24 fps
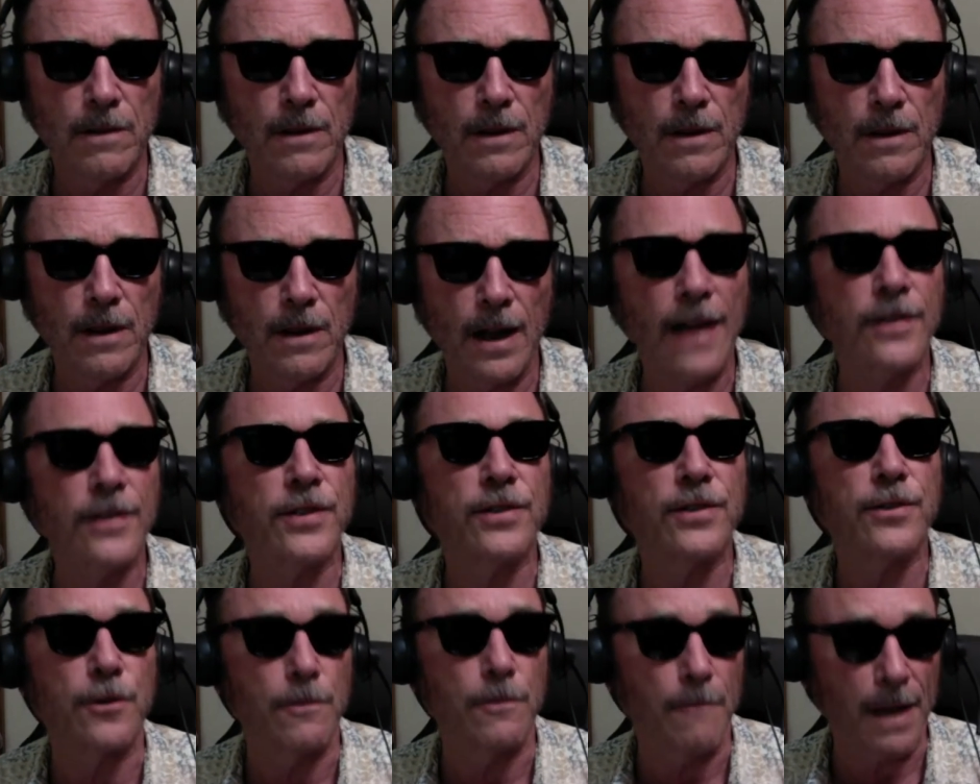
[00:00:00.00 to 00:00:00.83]

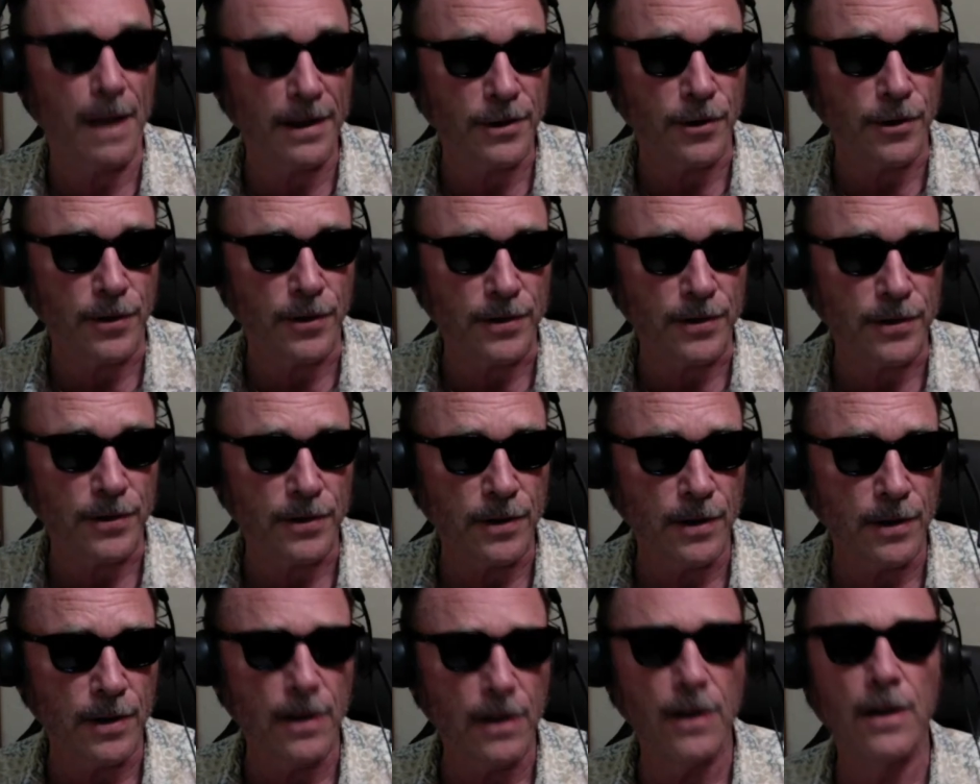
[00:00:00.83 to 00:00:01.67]
astrometrist,
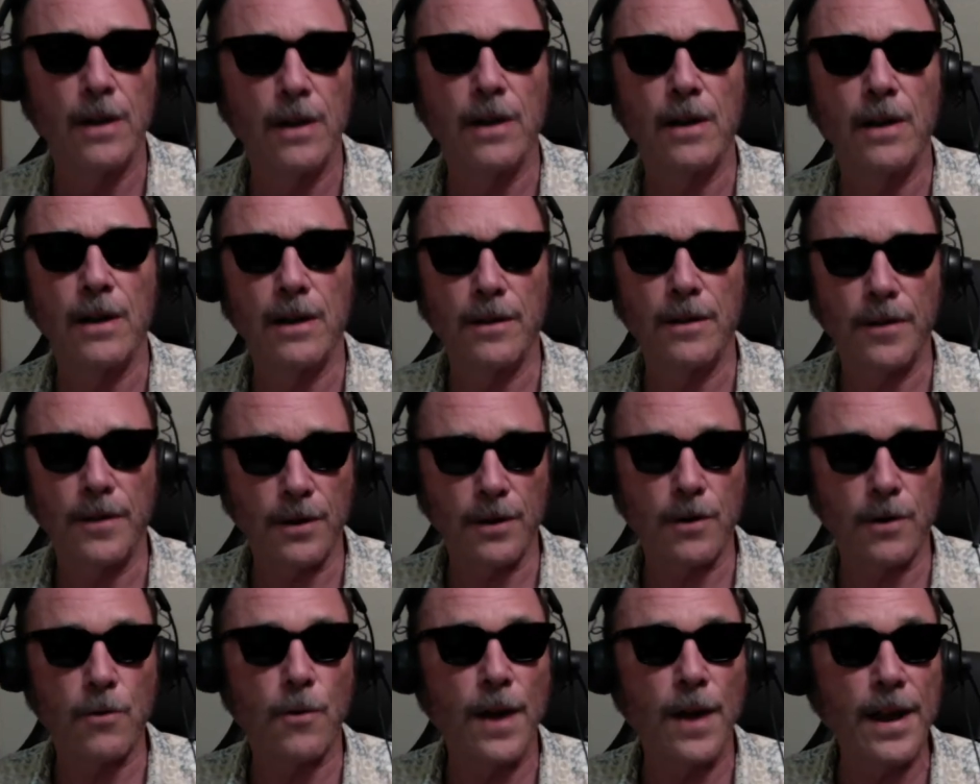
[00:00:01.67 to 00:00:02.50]
the
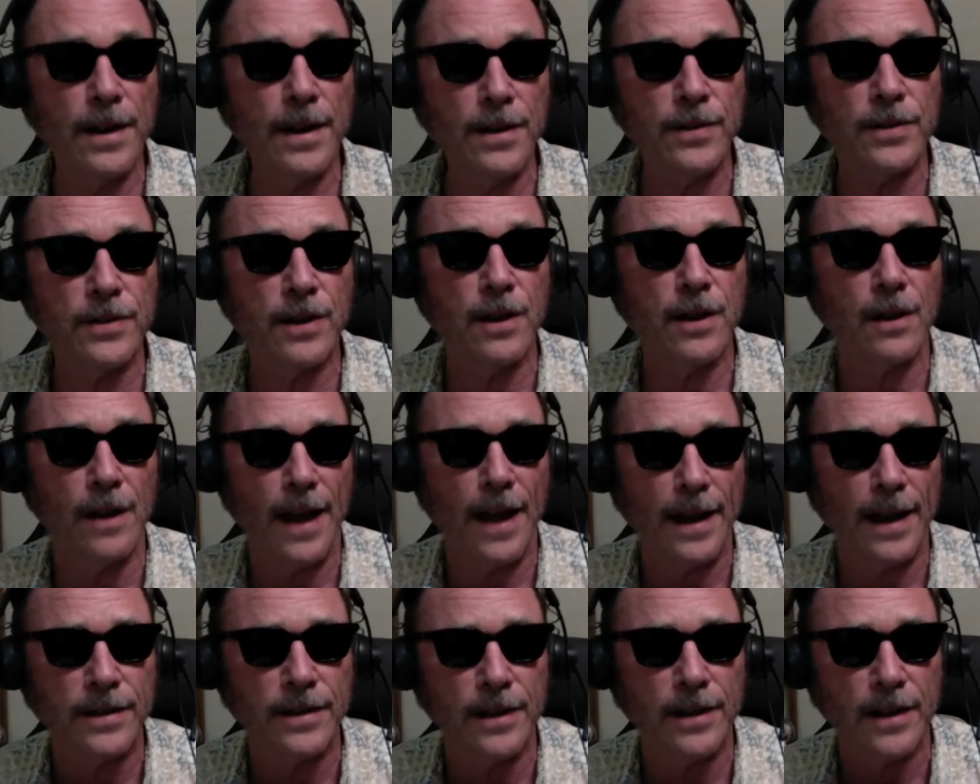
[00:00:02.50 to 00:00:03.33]
greatest
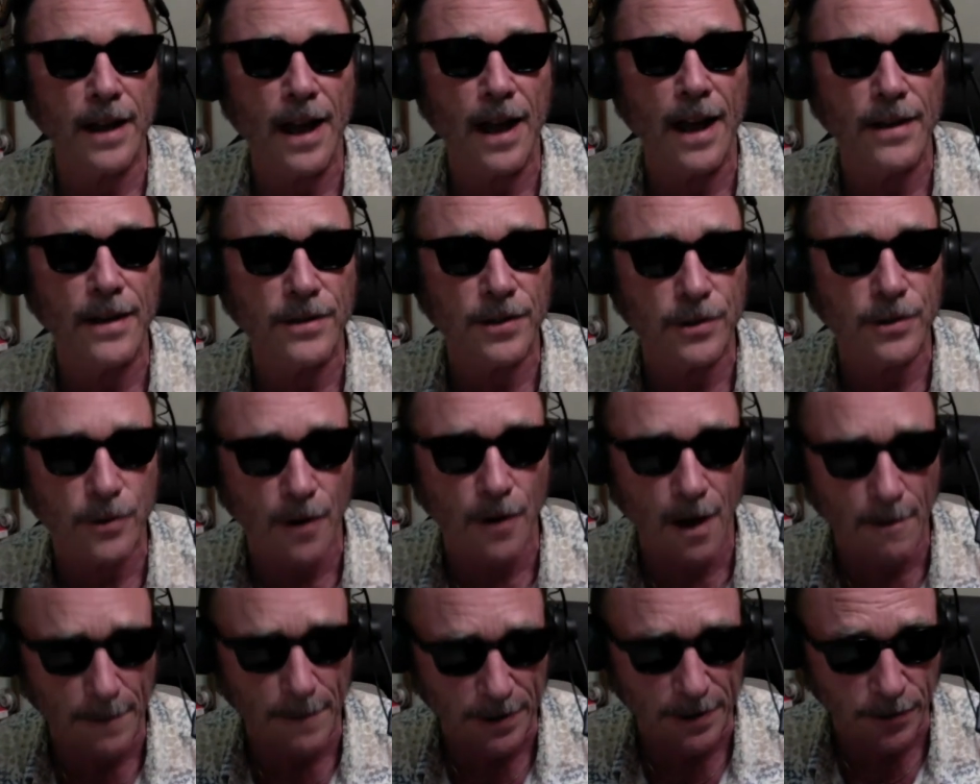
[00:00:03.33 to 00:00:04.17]
galactic
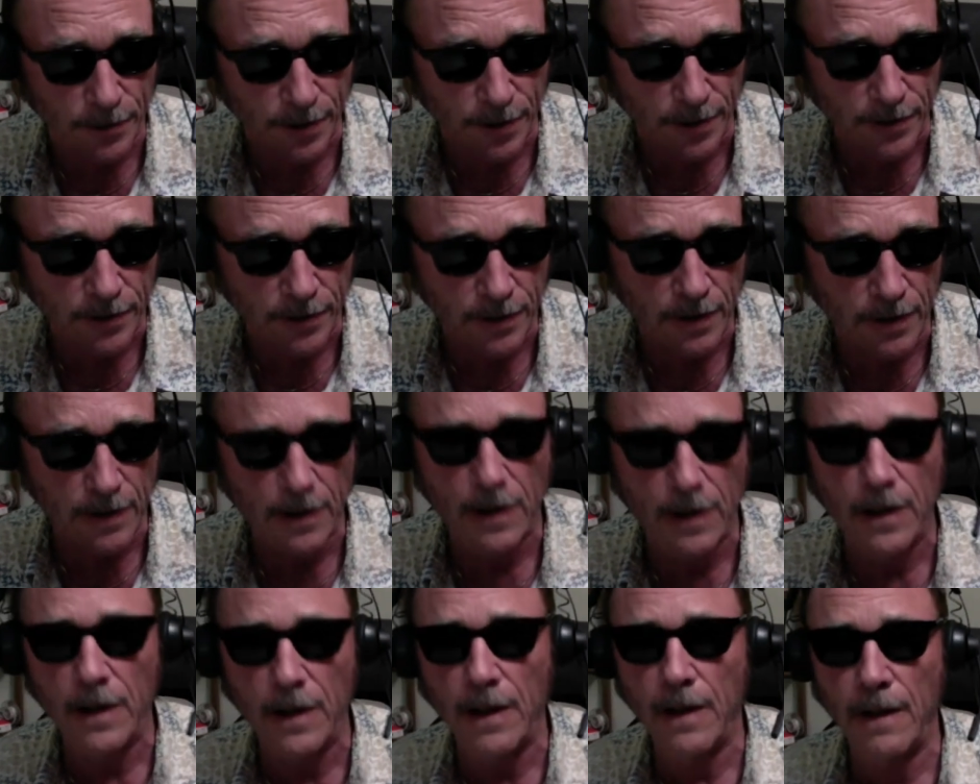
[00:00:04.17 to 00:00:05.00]
astrometrist
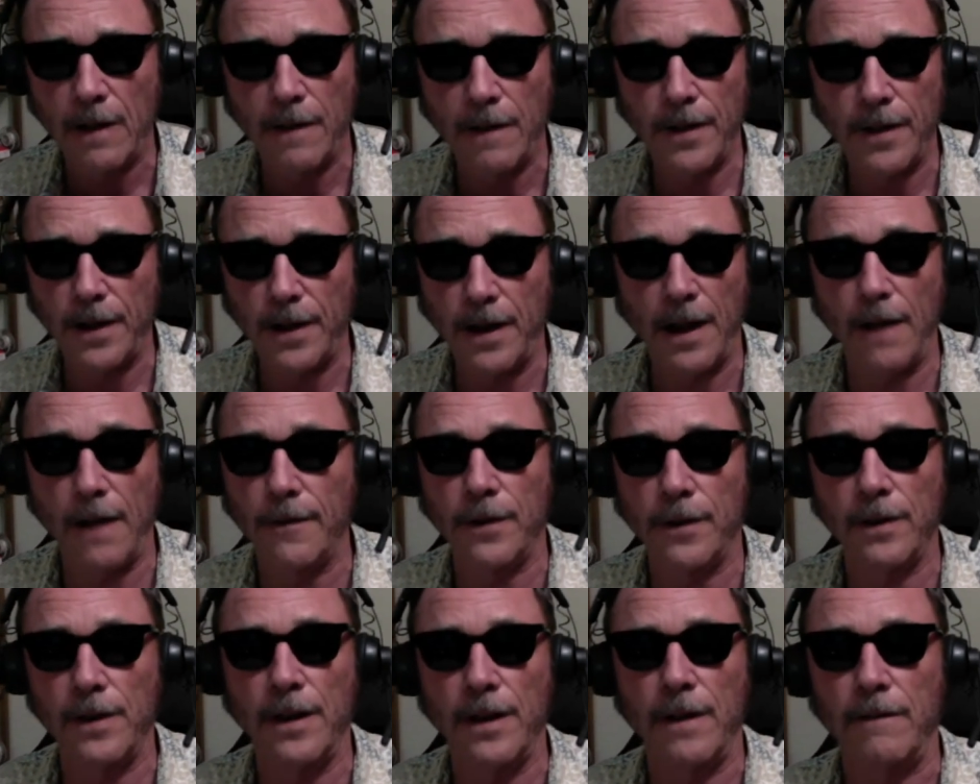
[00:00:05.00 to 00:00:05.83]
that ever
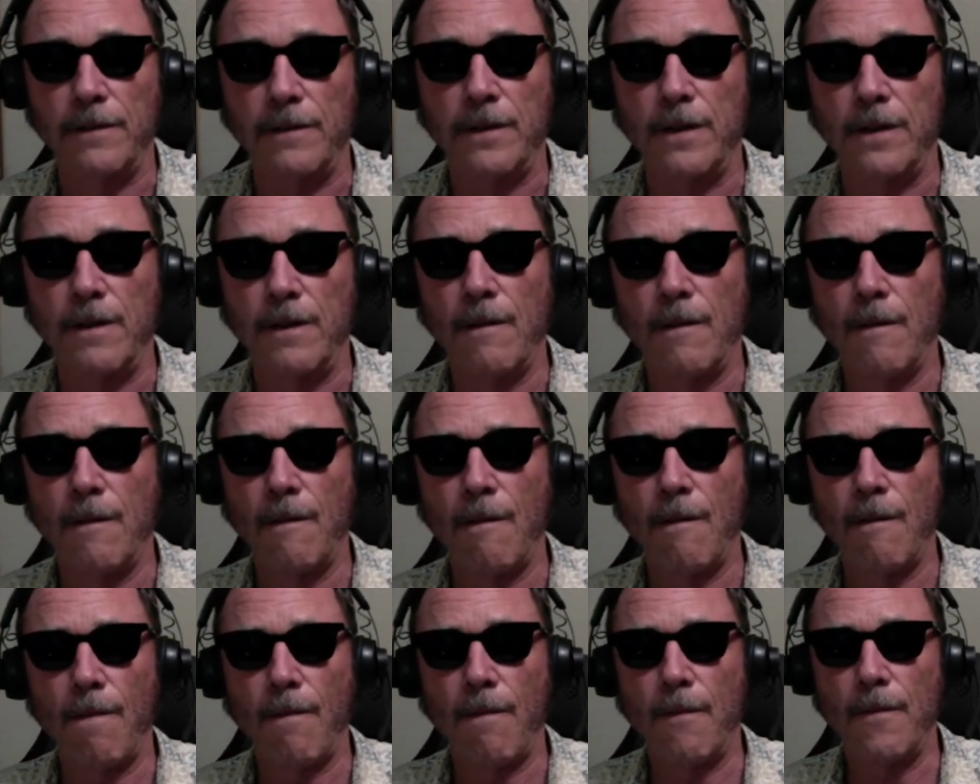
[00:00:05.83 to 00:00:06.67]
lived.
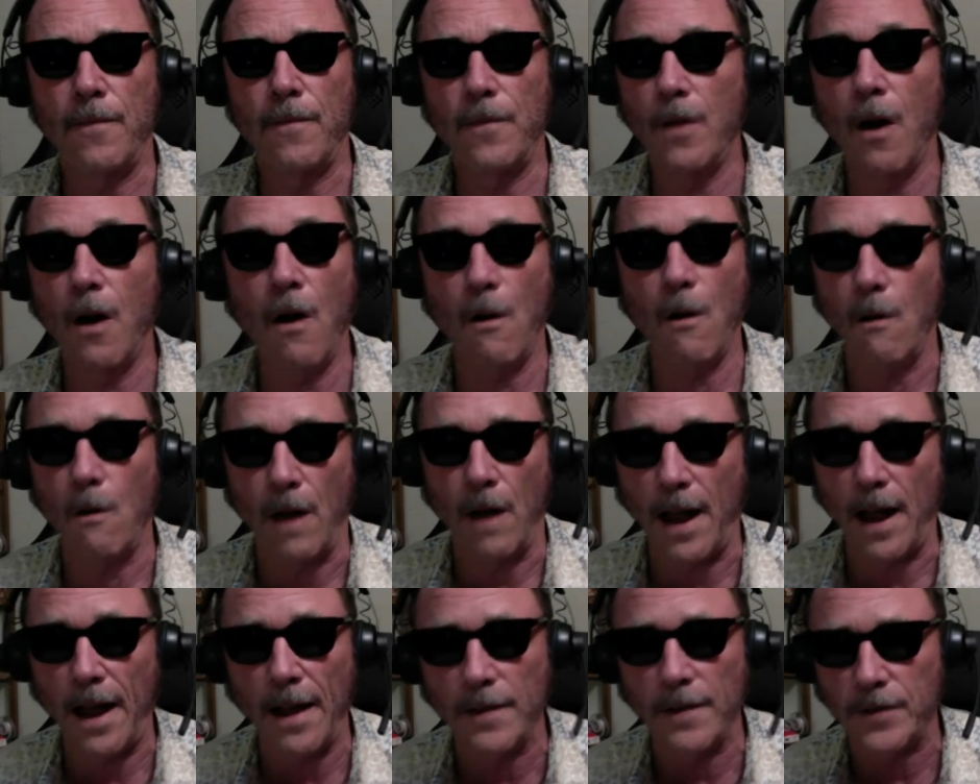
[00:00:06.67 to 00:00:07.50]
No,
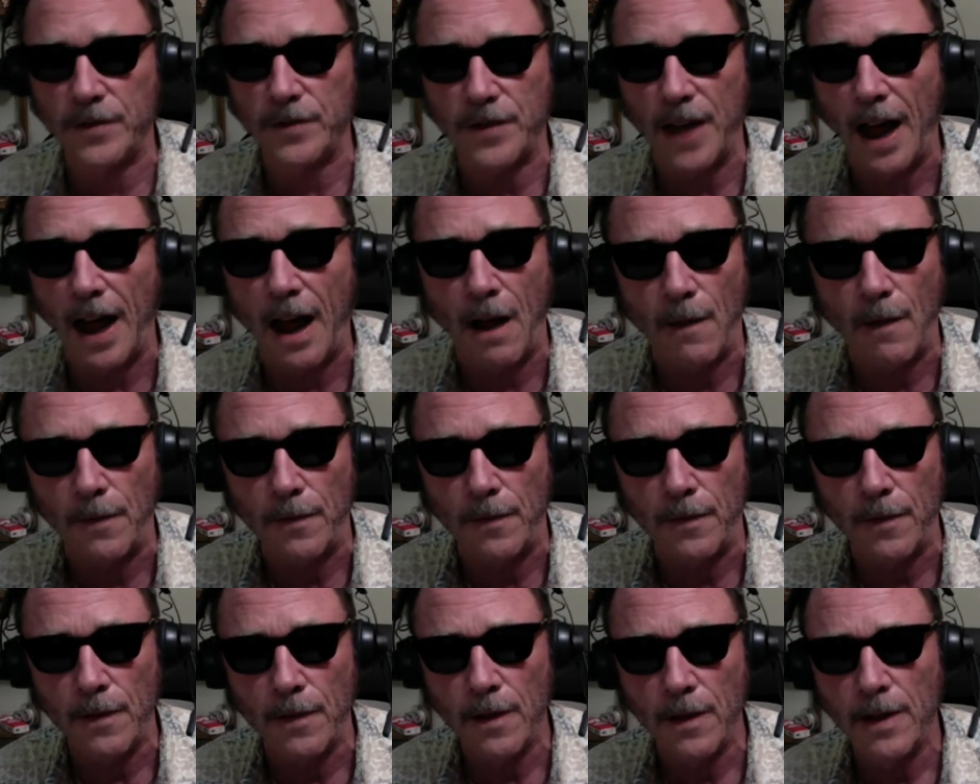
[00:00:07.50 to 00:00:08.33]
hands down.
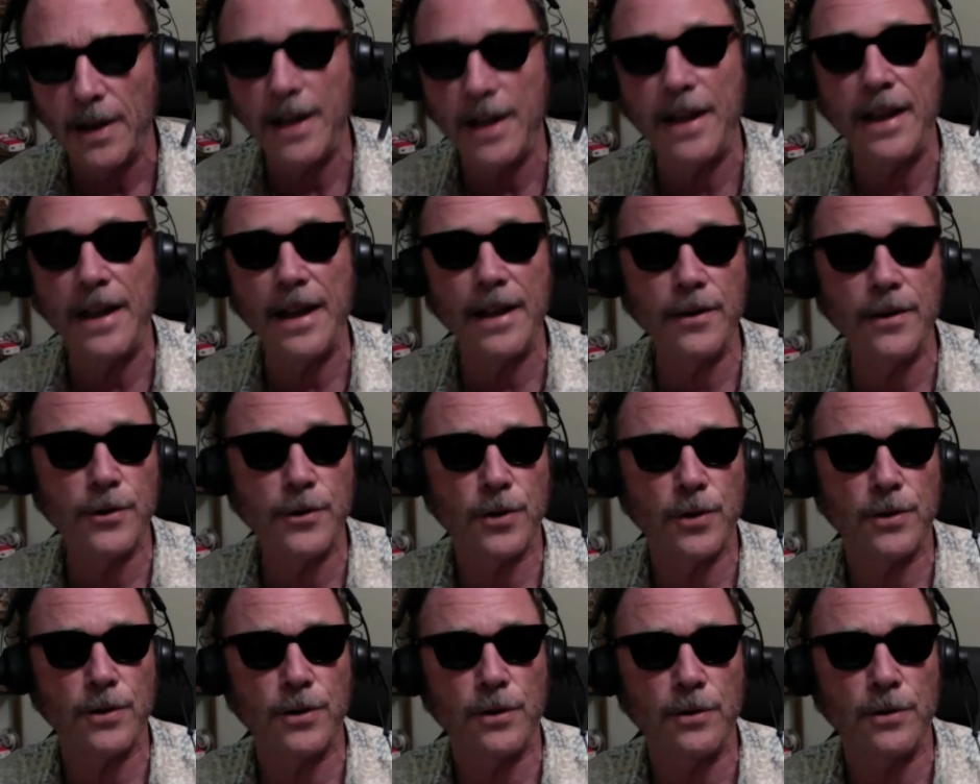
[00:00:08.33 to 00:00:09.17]
He
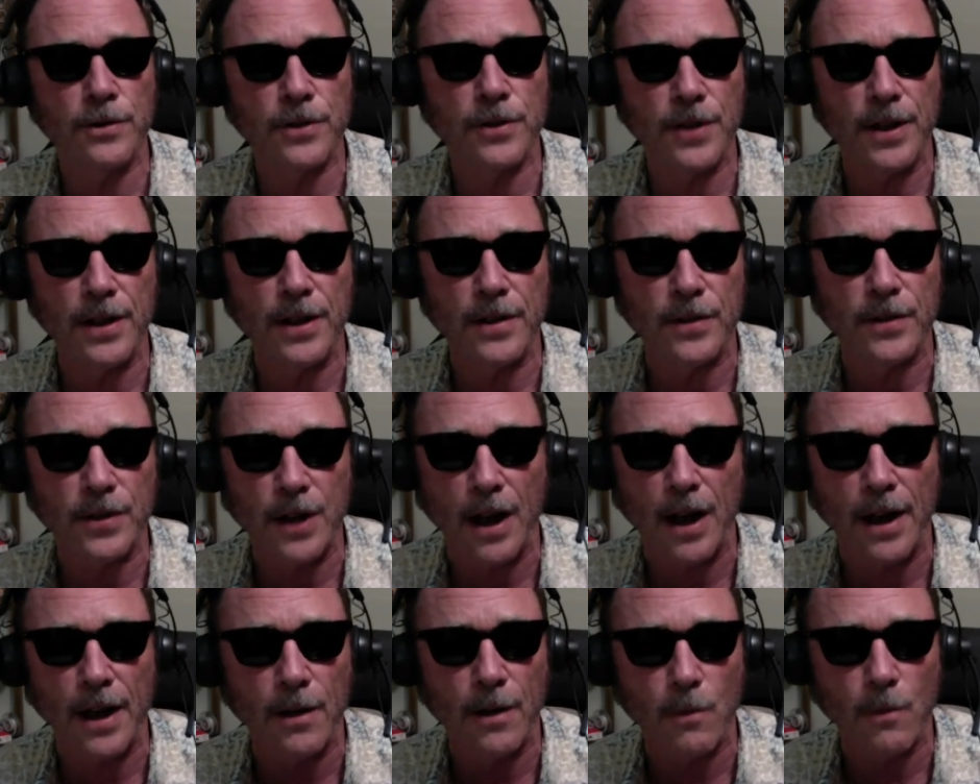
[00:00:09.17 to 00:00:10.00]
introduced the
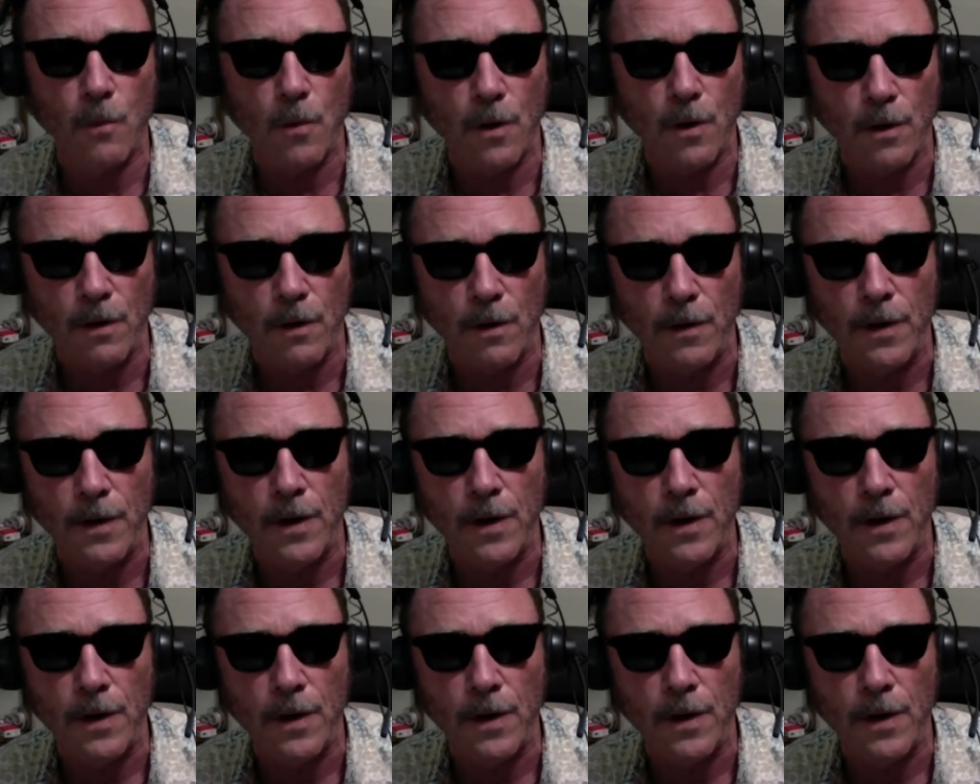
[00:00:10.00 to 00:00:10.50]
entire world